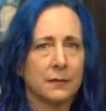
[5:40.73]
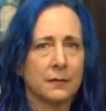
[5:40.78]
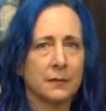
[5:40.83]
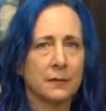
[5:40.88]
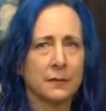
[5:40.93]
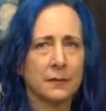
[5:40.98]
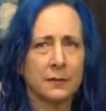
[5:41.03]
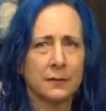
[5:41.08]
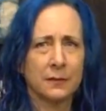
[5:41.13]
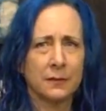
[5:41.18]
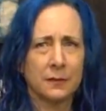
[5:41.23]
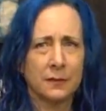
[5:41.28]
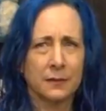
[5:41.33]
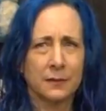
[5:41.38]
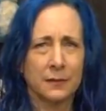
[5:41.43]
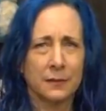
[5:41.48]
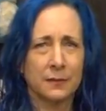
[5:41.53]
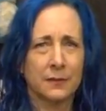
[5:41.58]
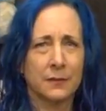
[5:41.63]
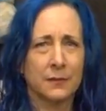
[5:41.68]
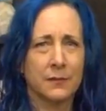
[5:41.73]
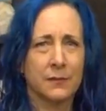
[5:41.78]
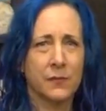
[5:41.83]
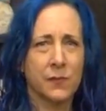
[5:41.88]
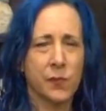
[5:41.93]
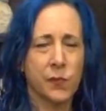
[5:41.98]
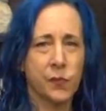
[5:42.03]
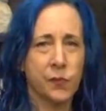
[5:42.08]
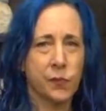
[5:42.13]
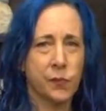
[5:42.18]

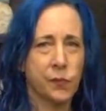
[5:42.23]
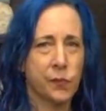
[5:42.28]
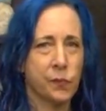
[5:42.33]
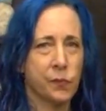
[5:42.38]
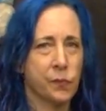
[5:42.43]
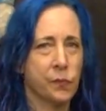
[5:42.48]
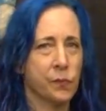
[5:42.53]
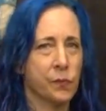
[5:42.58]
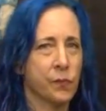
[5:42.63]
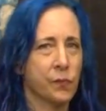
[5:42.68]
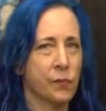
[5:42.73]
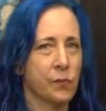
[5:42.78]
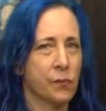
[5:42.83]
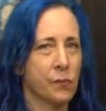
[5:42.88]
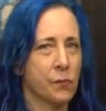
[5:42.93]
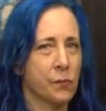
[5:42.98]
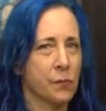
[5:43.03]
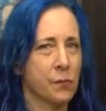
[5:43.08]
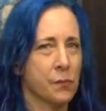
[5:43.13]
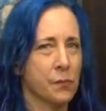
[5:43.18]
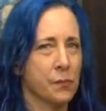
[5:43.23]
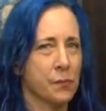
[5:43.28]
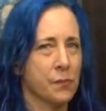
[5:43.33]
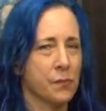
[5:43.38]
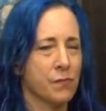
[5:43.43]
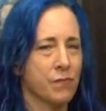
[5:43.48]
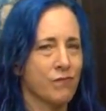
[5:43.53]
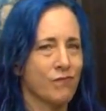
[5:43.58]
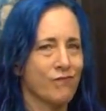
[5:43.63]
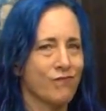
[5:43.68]

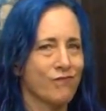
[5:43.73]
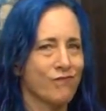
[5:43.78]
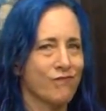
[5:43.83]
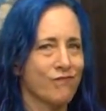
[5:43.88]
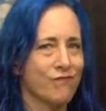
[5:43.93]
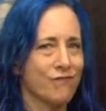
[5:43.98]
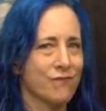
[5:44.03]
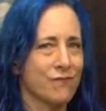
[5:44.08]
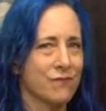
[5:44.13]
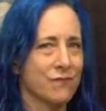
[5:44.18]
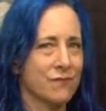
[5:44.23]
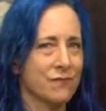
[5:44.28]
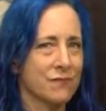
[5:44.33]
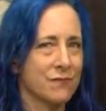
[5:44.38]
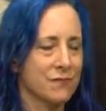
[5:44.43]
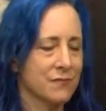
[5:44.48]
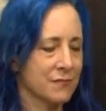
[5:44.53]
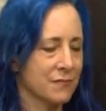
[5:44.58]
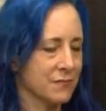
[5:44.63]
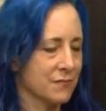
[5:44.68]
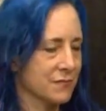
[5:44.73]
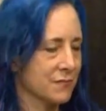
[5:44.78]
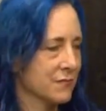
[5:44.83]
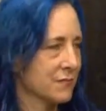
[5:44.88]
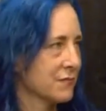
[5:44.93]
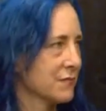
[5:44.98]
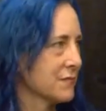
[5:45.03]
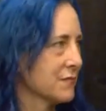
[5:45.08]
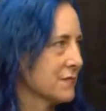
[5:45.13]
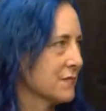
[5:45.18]

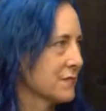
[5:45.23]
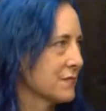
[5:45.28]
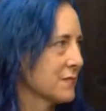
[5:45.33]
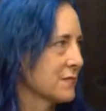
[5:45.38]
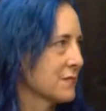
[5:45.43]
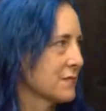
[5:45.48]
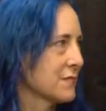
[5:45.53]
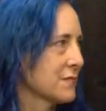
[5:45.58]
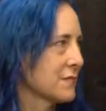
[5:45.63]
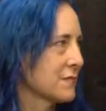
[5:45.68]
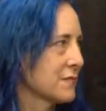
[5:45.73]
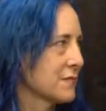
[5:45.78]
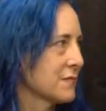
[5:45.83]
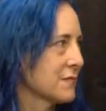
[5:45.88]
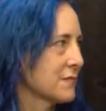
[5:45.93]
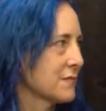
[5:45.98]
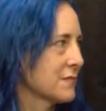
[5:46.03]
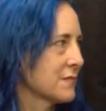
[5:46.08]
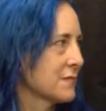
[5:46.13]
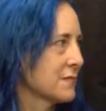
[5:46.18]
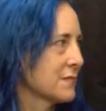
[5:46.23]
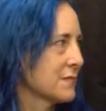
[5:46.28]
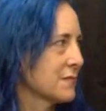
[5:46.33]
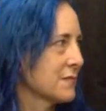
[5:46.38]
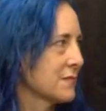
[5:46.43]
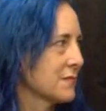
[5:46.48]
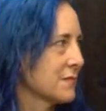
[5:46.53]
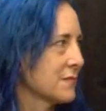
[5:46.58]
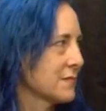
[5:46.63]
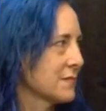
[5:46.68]

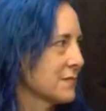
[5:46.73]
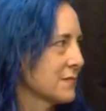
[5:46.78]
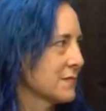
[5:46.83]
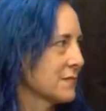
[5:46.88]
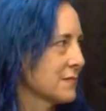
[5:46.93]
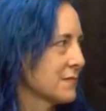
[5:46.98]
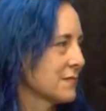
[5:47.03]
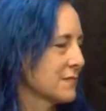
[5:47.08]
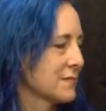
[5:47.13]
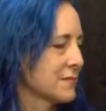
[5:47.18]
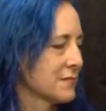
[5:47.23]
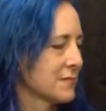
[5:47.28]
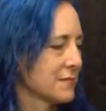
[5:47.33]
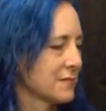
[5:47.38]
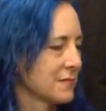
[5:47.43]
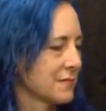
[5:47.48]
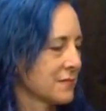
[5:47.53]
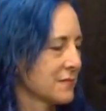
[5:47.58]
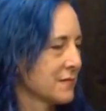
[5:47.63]
No words are spoken by the person on screen.